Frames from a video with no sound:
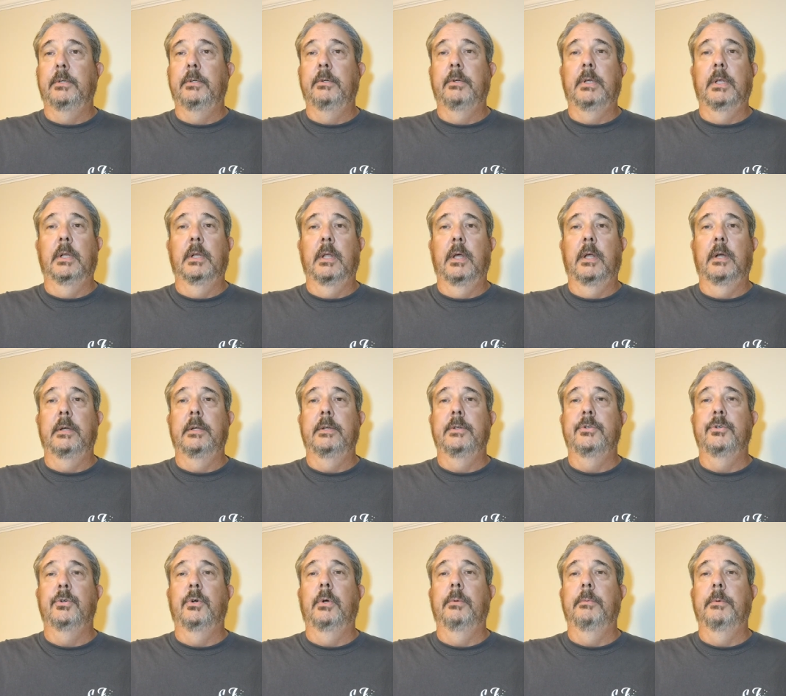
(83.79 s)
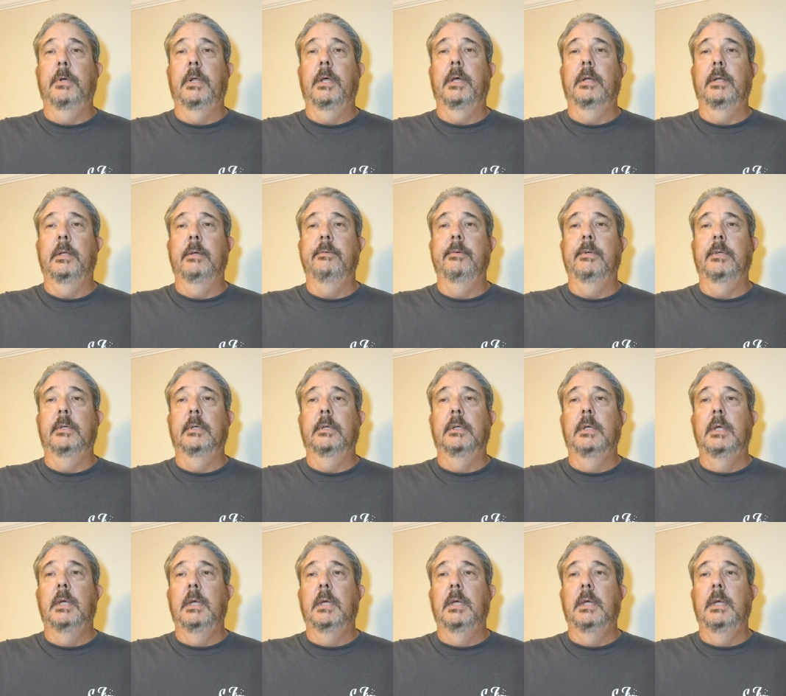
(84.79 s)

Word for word: You get a lot of enjoyment out of it,